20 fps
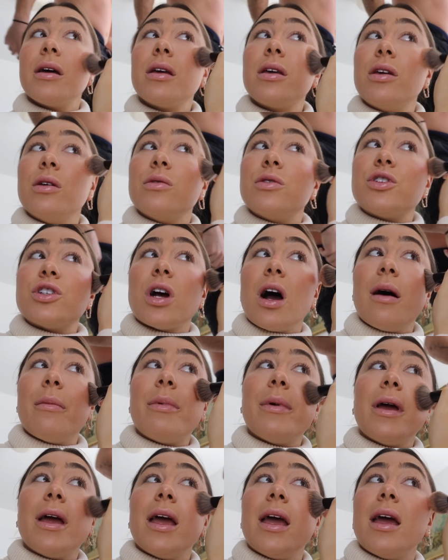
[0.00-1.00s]
cute
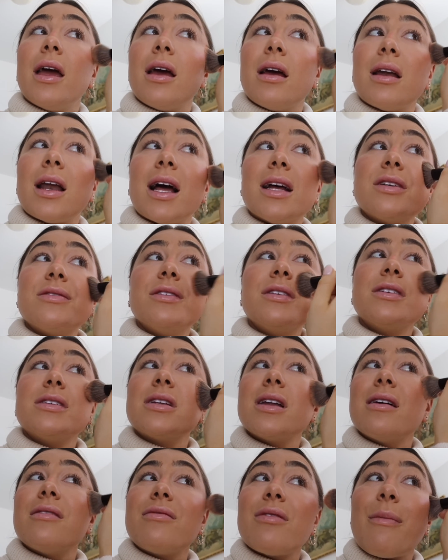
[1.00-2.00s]
shopping. Nashville
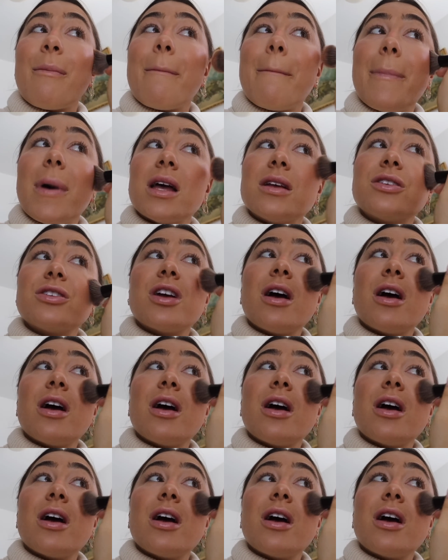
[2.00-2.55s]
doesn't have the best